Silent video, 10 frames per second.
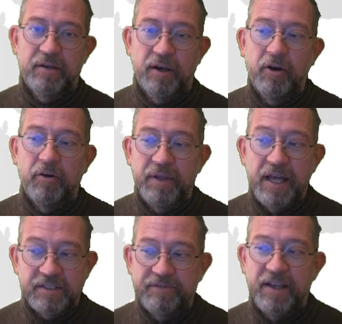oh
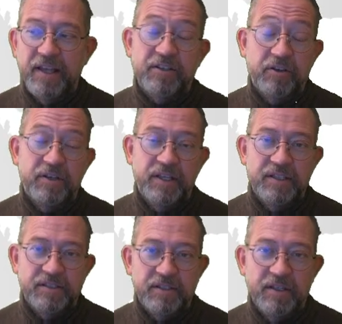that's where that dot
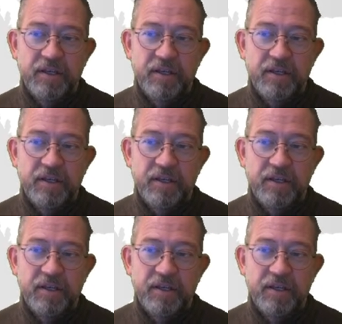is.